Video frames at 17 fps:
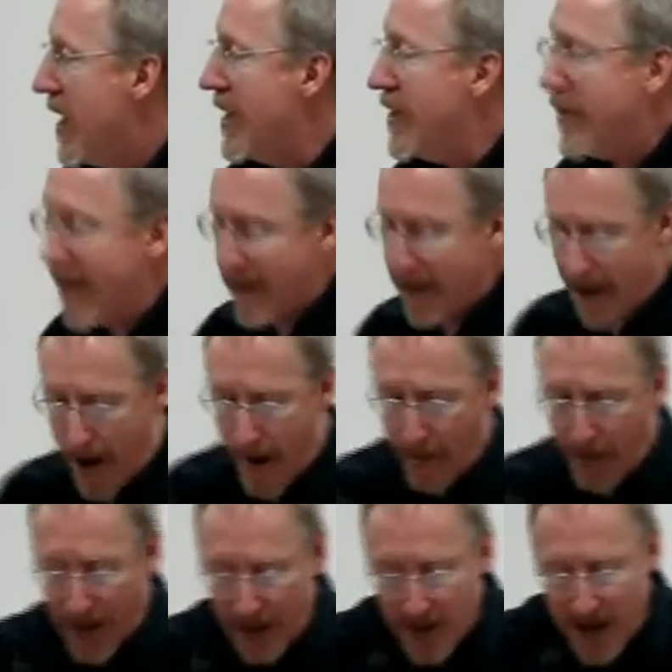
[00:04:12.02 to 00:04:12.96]
He says,
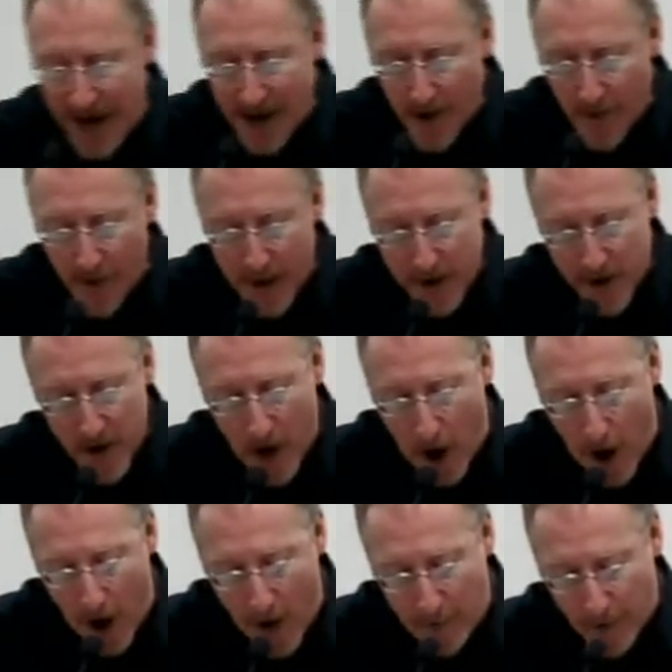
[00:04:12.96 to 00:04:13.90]
sacrifice and
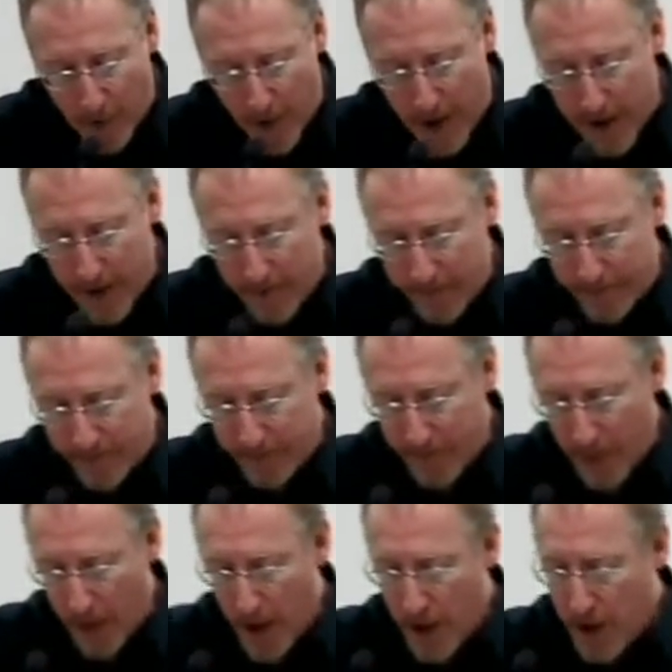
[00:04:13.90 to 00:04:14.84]
offering
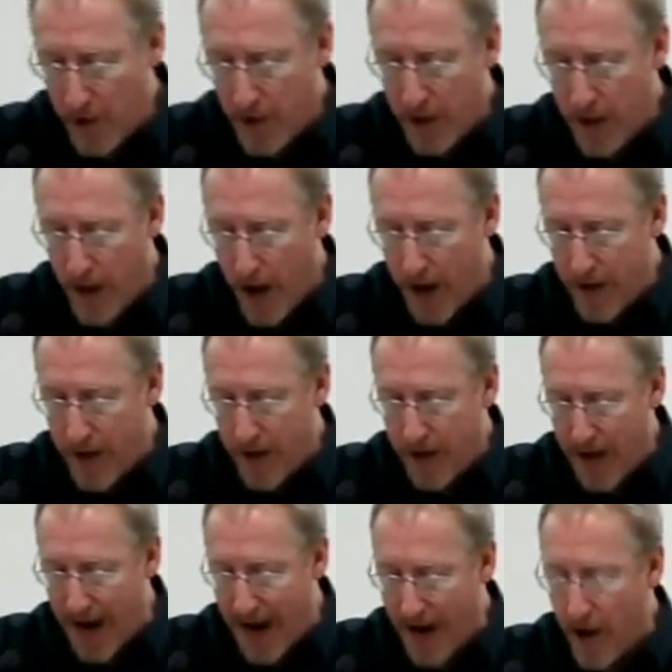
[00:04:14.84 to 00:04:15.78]
you did not
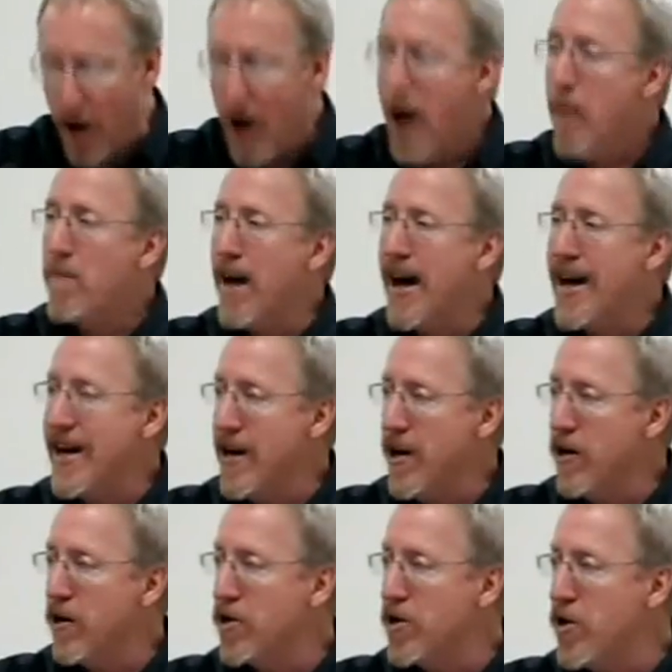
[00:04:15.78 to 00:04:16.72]
desire. My
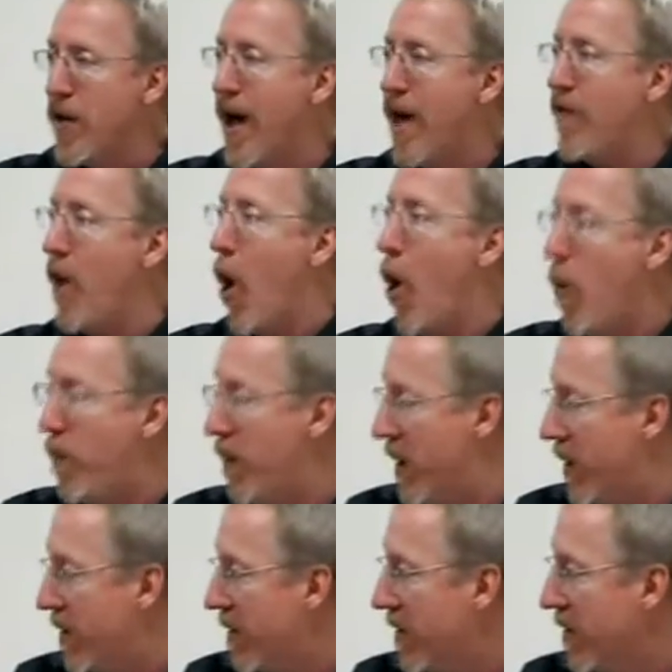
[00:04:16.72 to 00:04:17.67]
ears you have
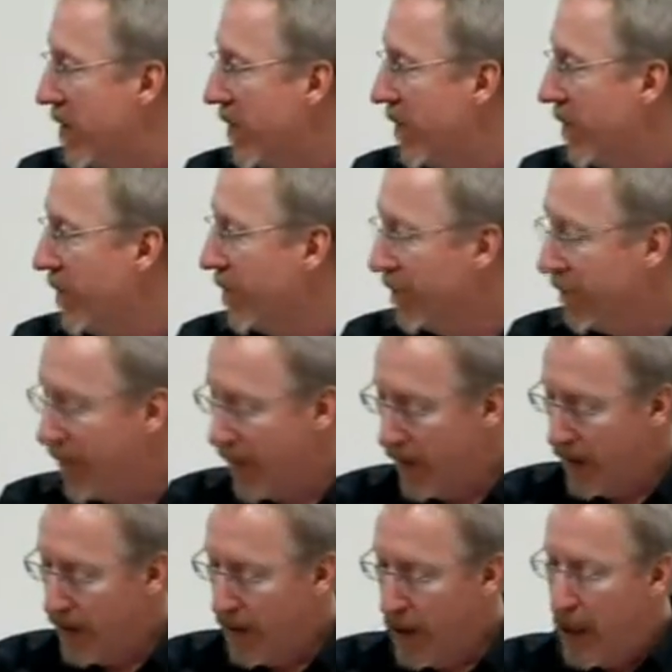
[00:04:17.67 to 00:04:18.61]
opened.
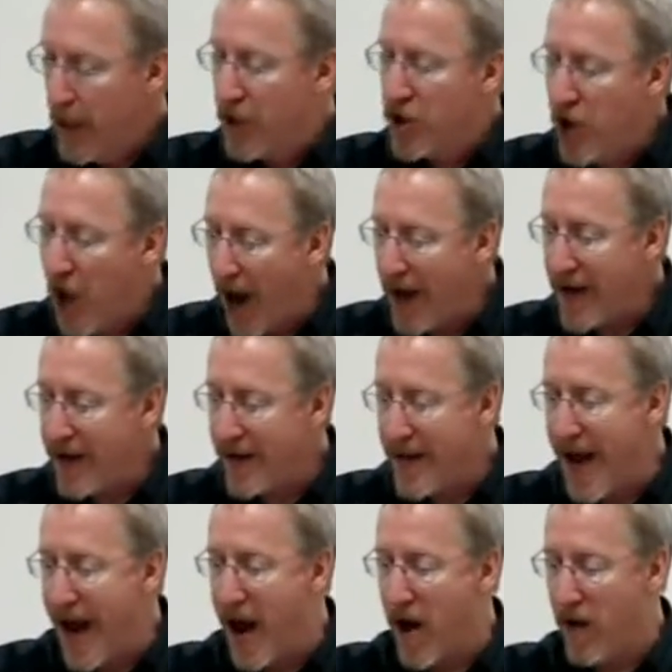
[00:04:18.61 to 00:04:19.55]
Jot
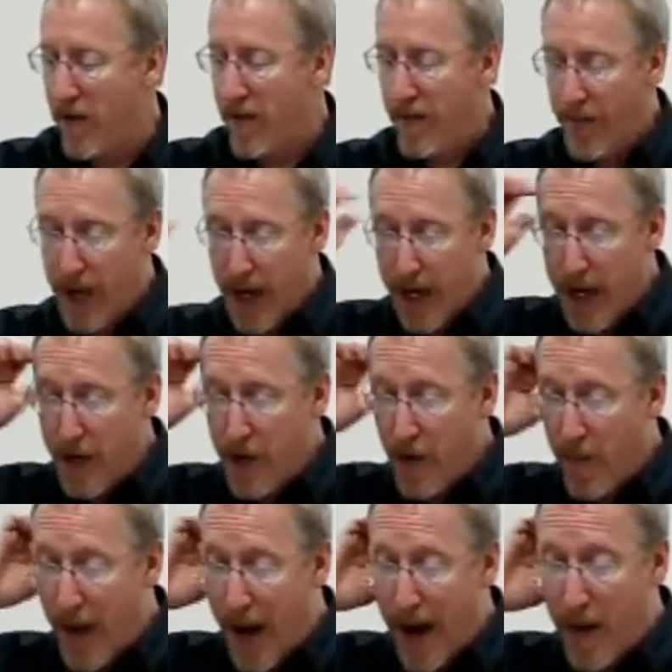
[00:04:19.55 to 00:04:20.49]
it down in
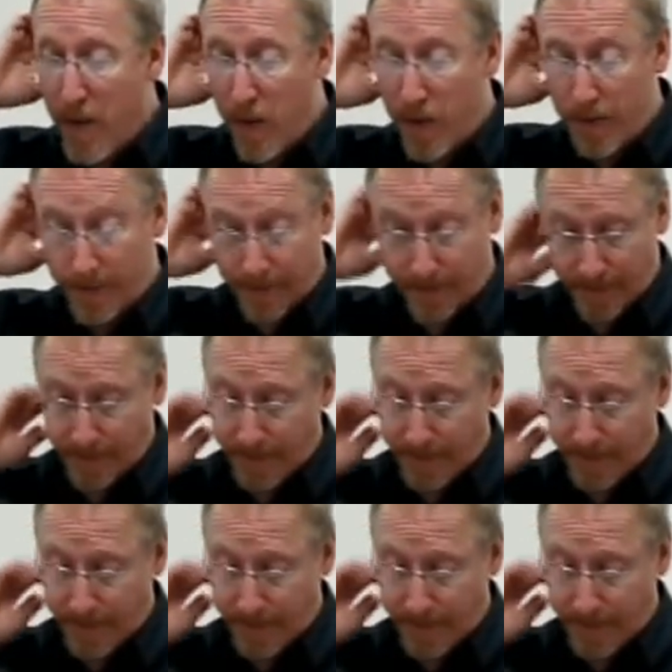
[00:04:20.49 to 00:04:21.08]
your Bible.